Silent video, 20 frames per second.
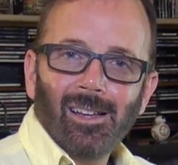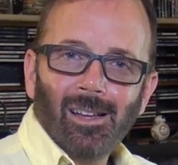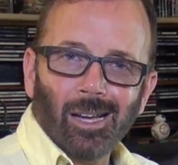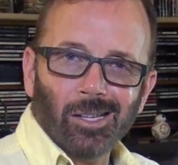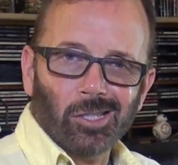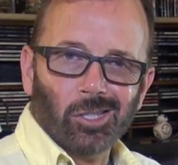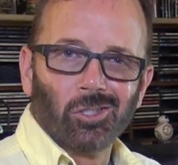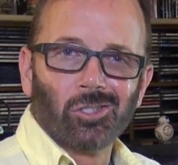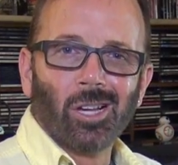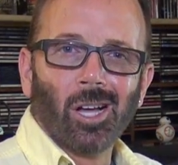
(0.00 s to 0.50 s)
I
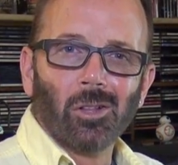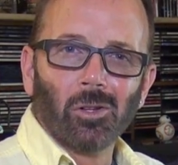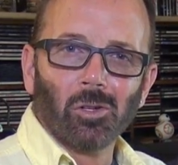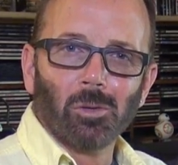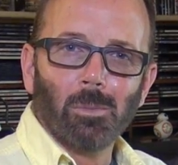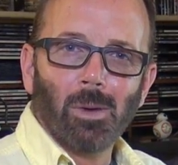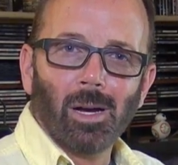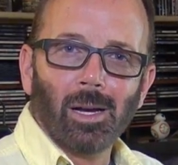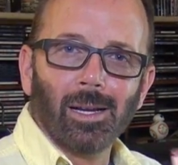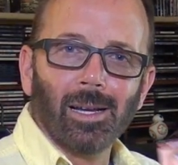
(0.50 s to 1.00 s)
just colored
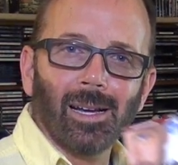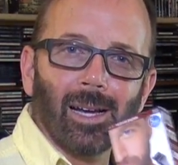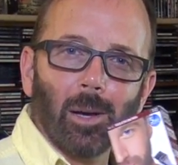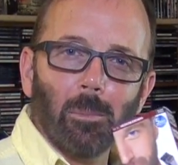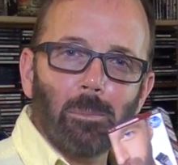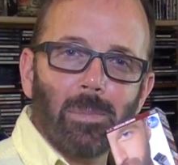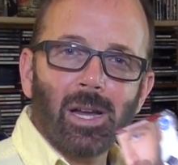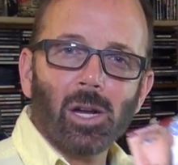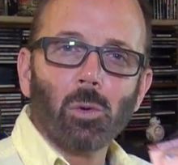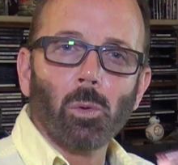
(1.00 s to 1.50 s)
my uh,
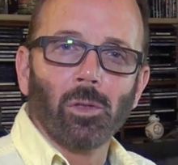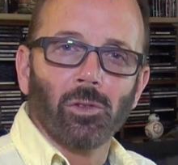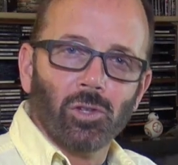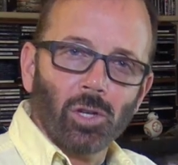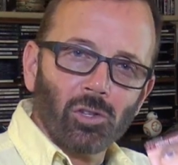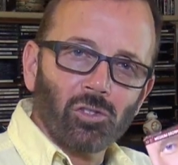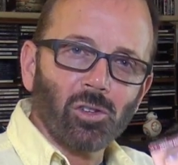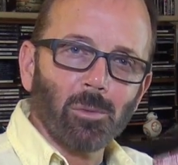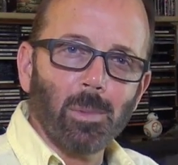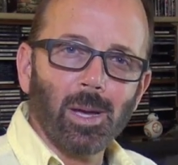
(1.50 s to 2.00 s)
beard with
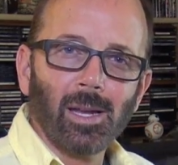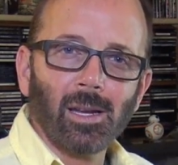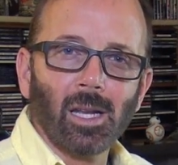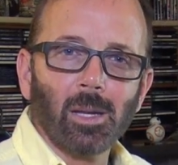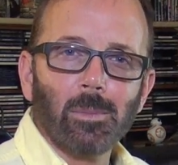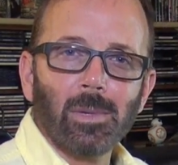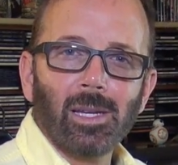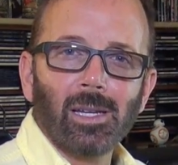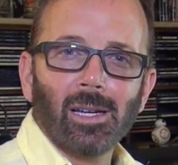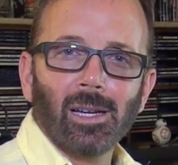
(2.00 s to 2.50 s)
Just for Men. Let
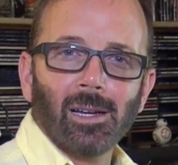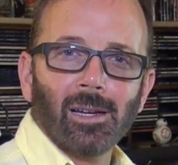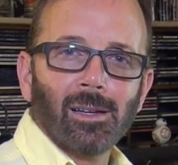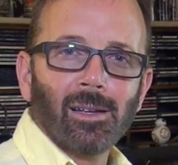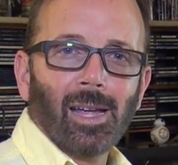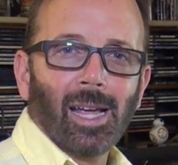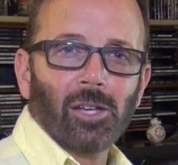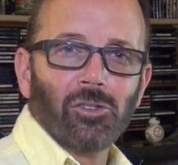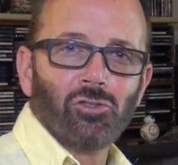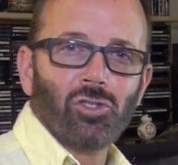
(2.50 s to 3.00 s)
me uh,
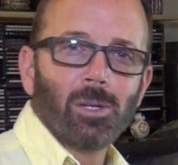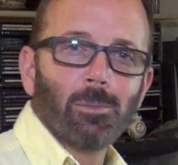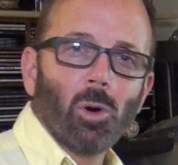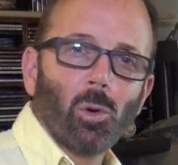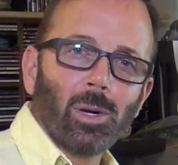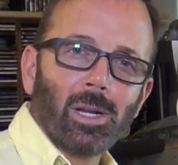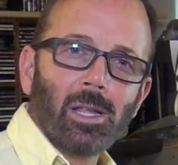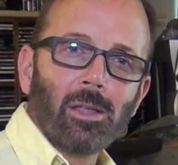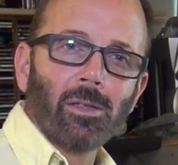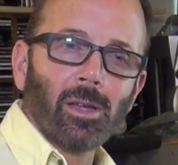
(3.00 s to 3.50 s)
ask Jibo what he